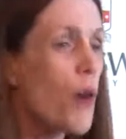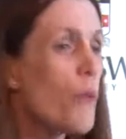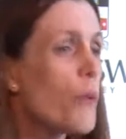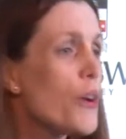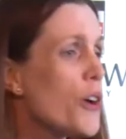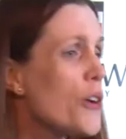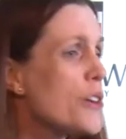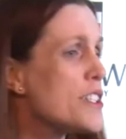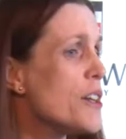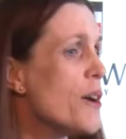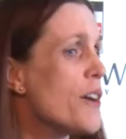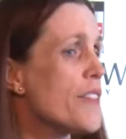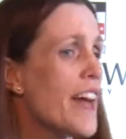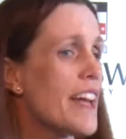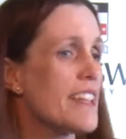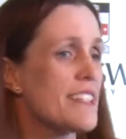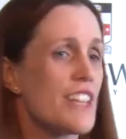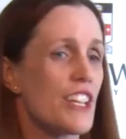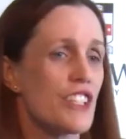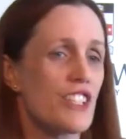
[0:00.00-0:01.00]
We also, at
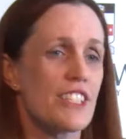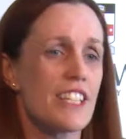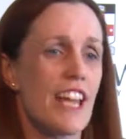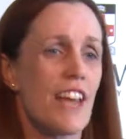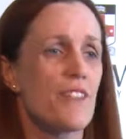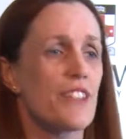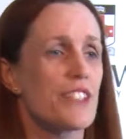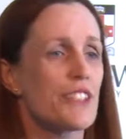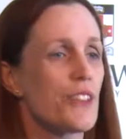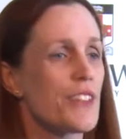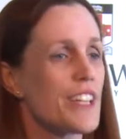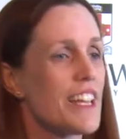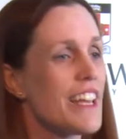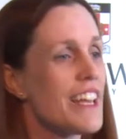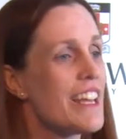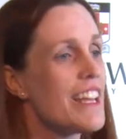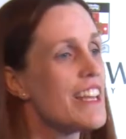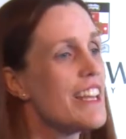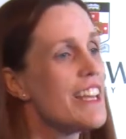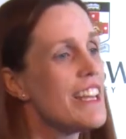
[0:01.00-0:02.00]
that session, David's not
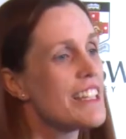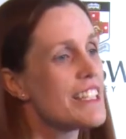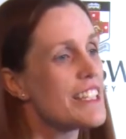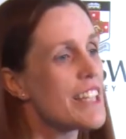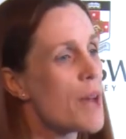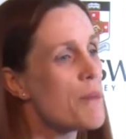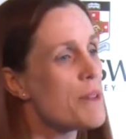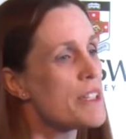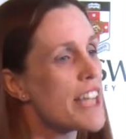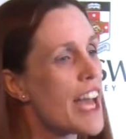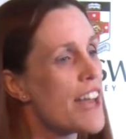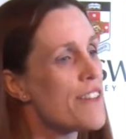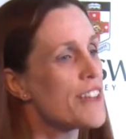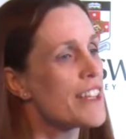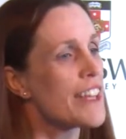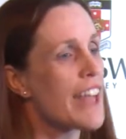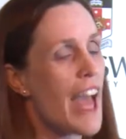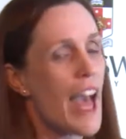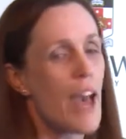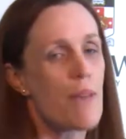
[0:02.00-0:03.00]
here today, but
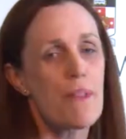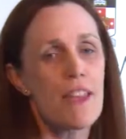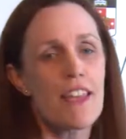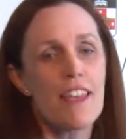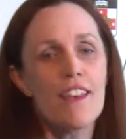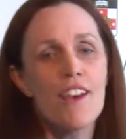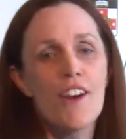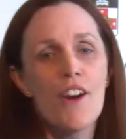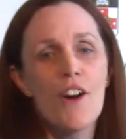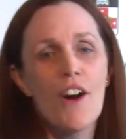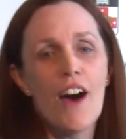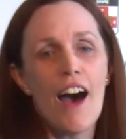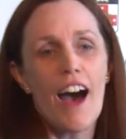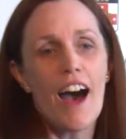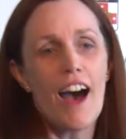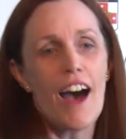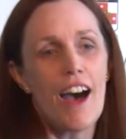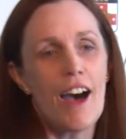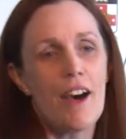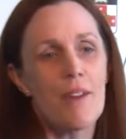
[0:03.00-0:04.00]
David Cammy,
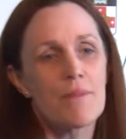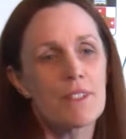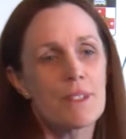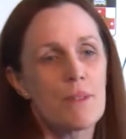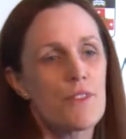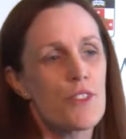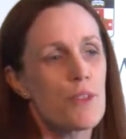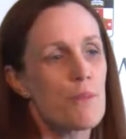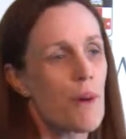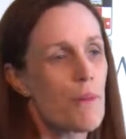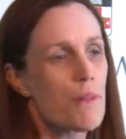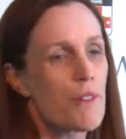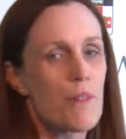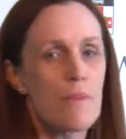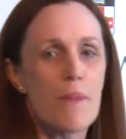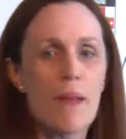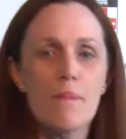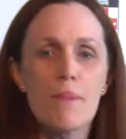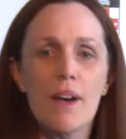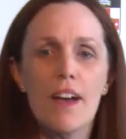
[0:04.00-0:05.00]
some of you probably
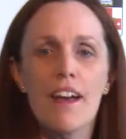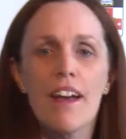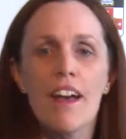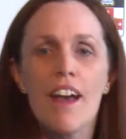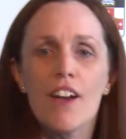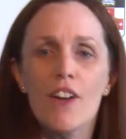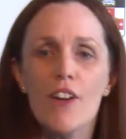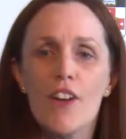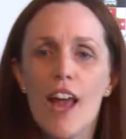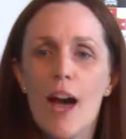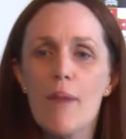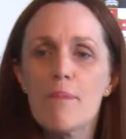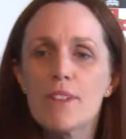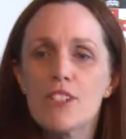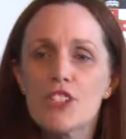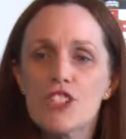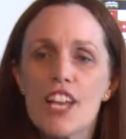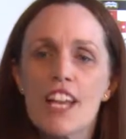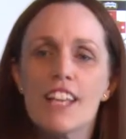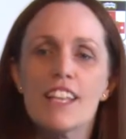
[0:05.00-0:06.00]
remember, got up
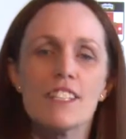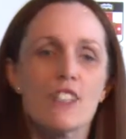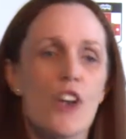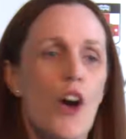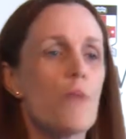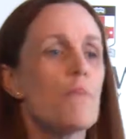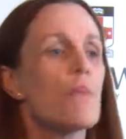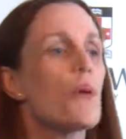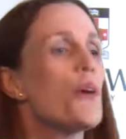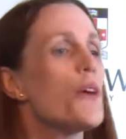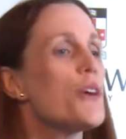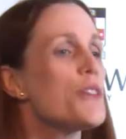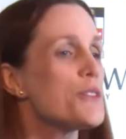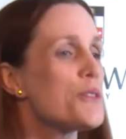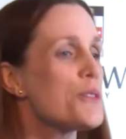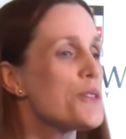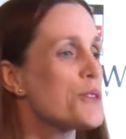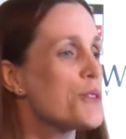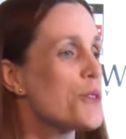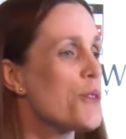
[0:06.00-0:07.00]
and shared his own
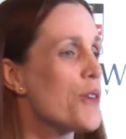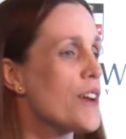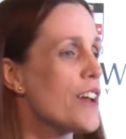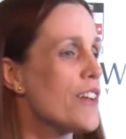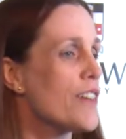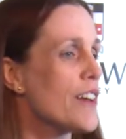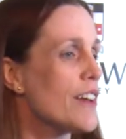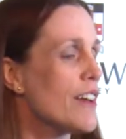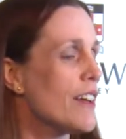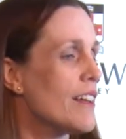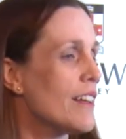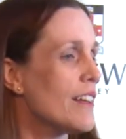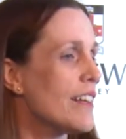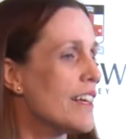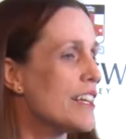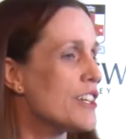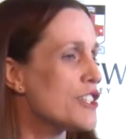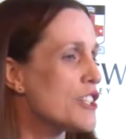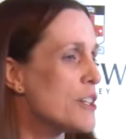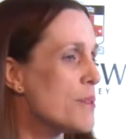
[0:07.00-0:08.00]
personal story of a
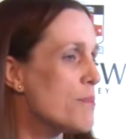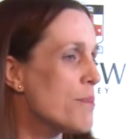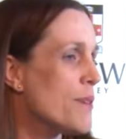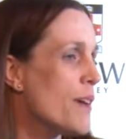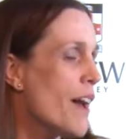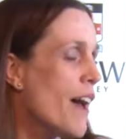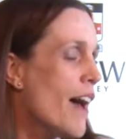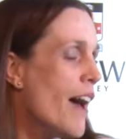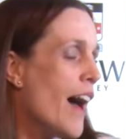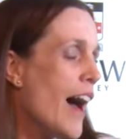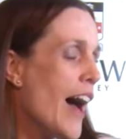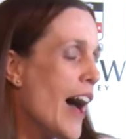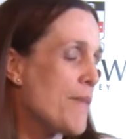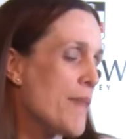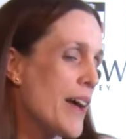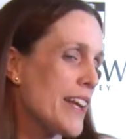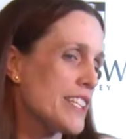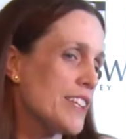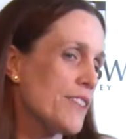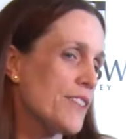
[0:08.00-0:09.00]
leadership
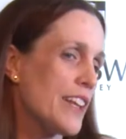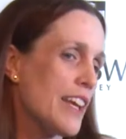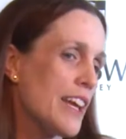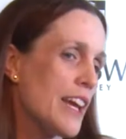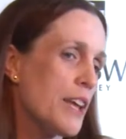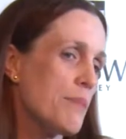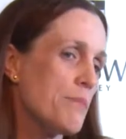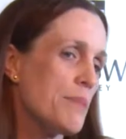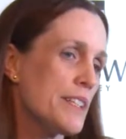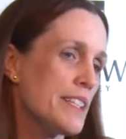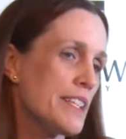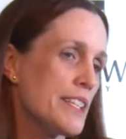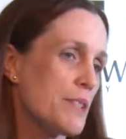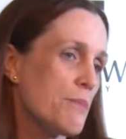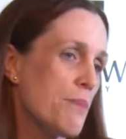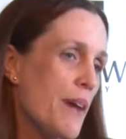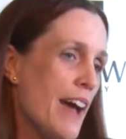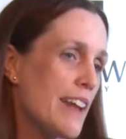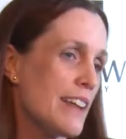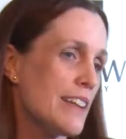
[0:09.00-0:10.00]
activity he'd
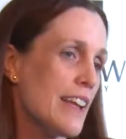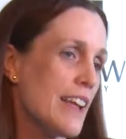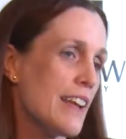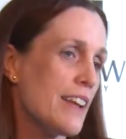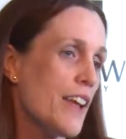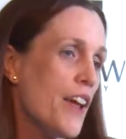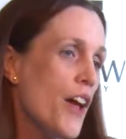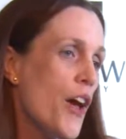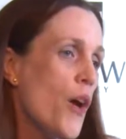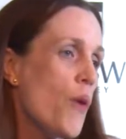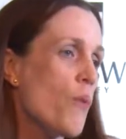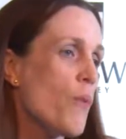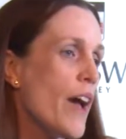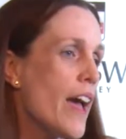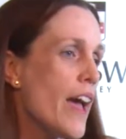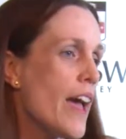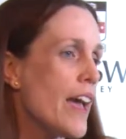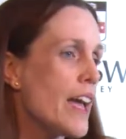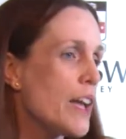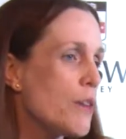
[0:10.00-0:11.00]
participated in
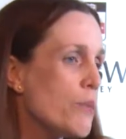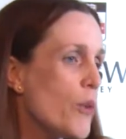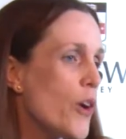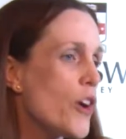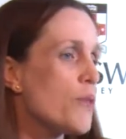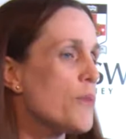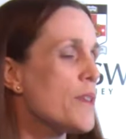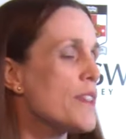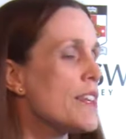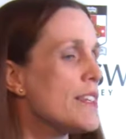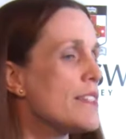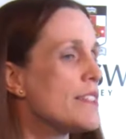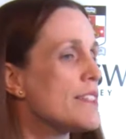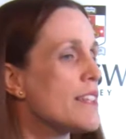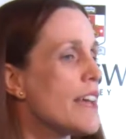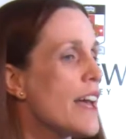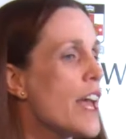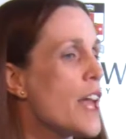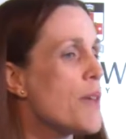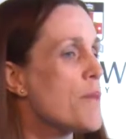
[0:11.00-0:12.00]
where he'd worked with his
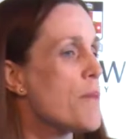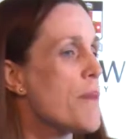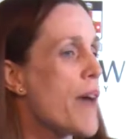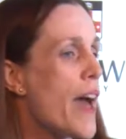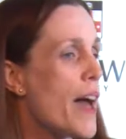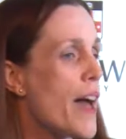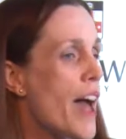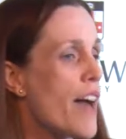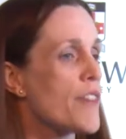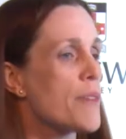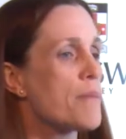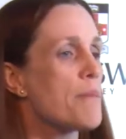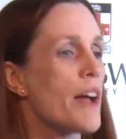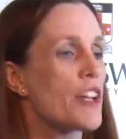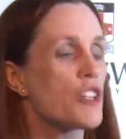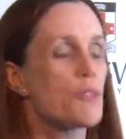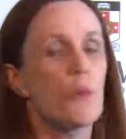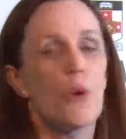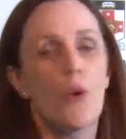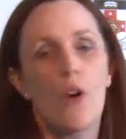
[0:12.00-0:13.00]
team about having
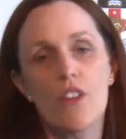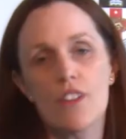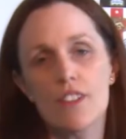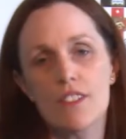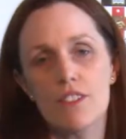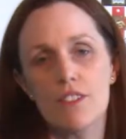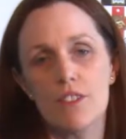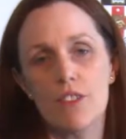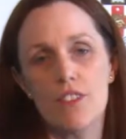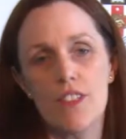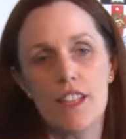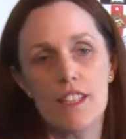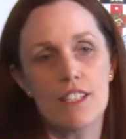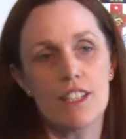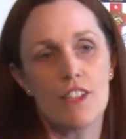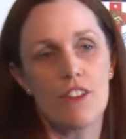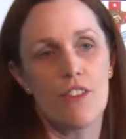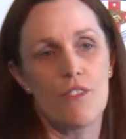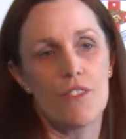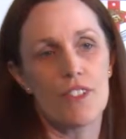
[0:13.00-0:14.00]
much more honest and
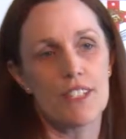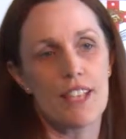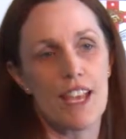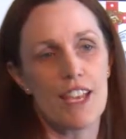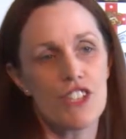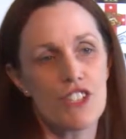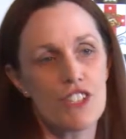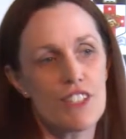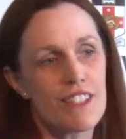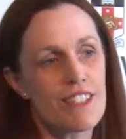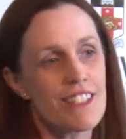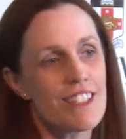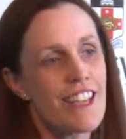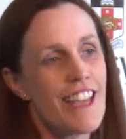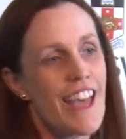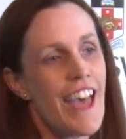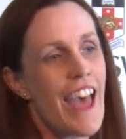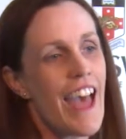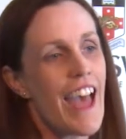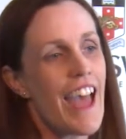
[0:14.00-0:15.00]
authentic conversations.
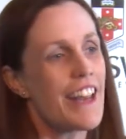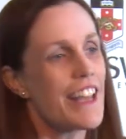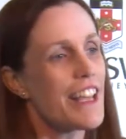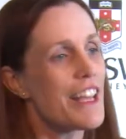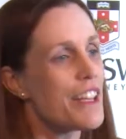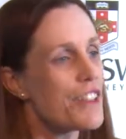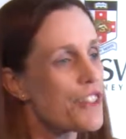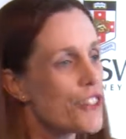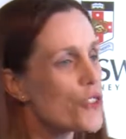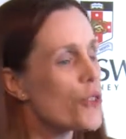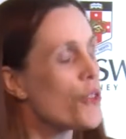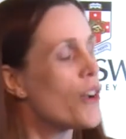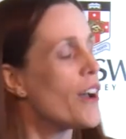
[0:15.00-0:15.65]
And he